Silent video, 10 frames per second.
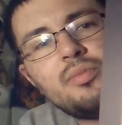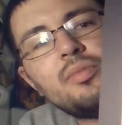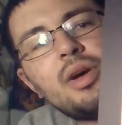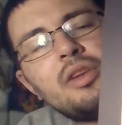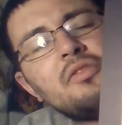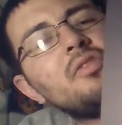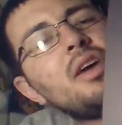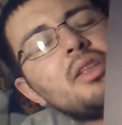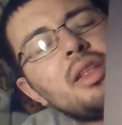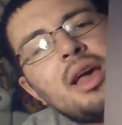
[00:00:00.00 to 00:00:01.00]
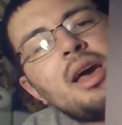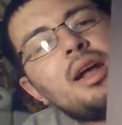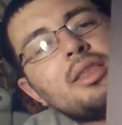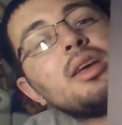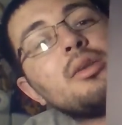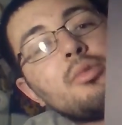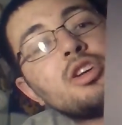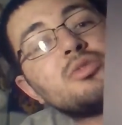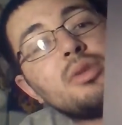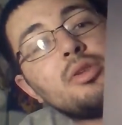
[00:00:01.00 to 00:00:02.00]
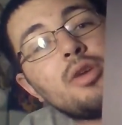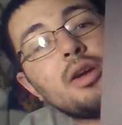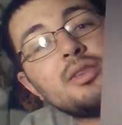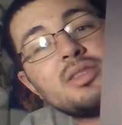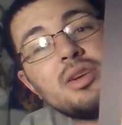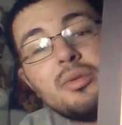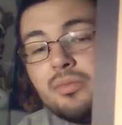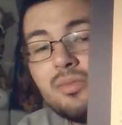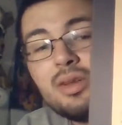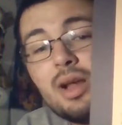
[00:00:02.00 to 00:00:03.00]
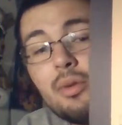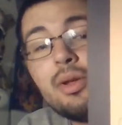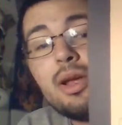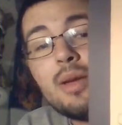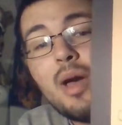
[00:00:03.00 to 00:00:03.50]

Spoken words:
But other than that, I think it works really great. So I really am